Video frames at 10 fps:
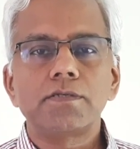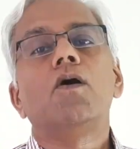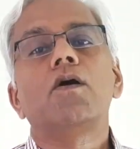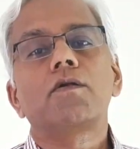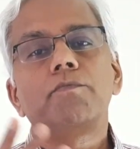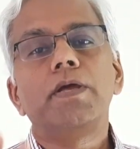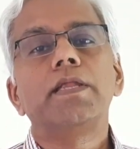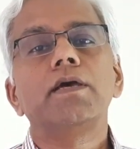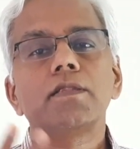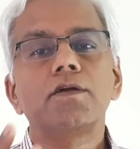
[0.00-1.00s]
or
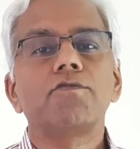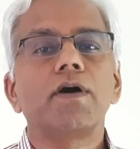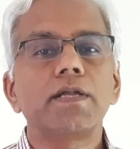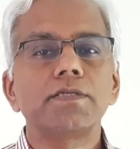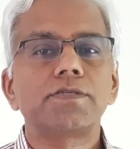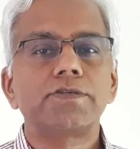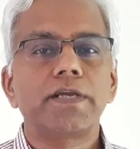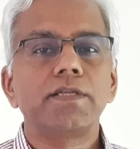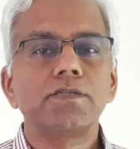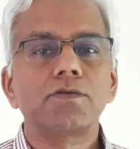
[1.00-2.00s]
many other virus
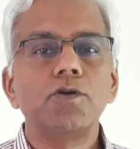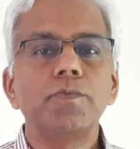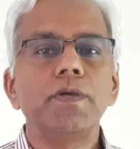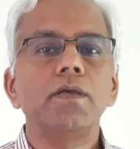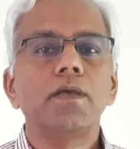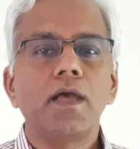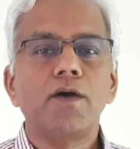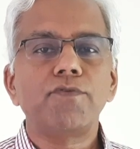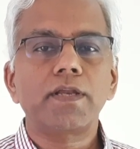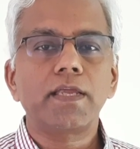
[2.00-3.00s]
strains could be
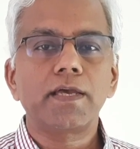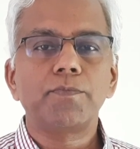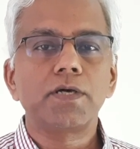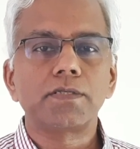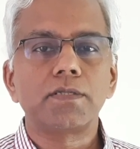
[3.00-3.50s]
affecting a person.